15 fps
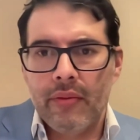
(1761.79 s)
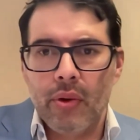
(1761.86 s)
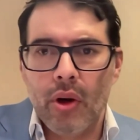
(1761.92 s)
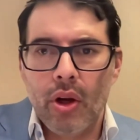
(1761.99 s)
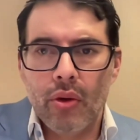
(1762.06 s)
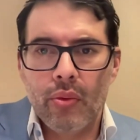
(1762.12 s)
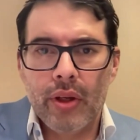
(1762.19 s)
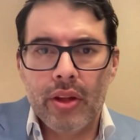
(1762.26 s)

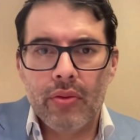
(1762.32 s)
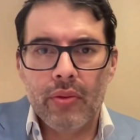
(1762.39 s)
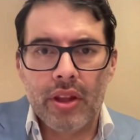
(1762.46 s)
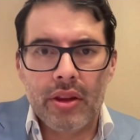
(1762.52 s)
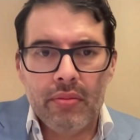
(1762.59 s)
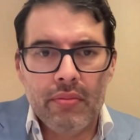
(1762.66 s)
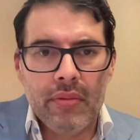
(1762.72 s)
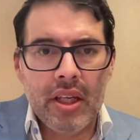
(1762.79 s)
rolled
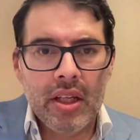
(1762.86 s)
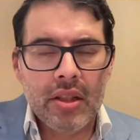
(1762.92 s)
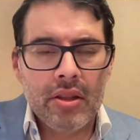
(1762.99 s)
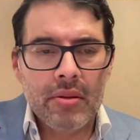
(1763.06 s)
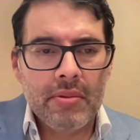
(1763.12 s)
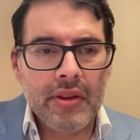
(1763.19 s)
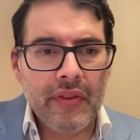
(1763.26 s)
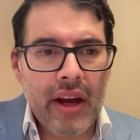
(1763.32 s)
with me in
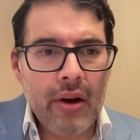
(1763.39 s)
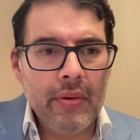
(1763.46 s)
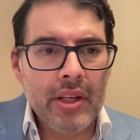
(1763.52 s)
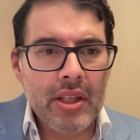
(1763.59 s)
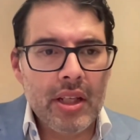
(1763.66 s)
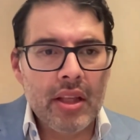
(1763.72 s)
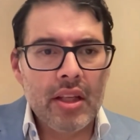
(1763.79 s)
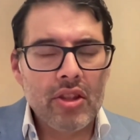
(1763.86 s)
terms of how we
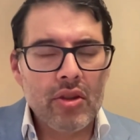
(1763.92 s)
did this.